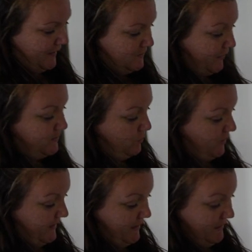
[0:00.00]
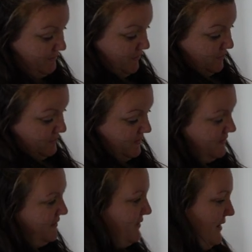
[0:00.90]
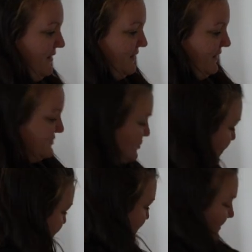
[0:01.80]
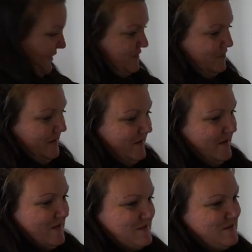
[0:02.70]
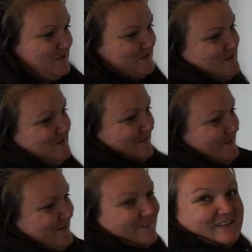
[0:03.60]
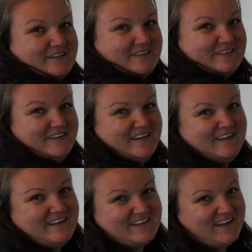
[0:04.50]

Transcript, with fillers: I know I don't want herringbone, and I tried the kind of like two, two, two, two, right.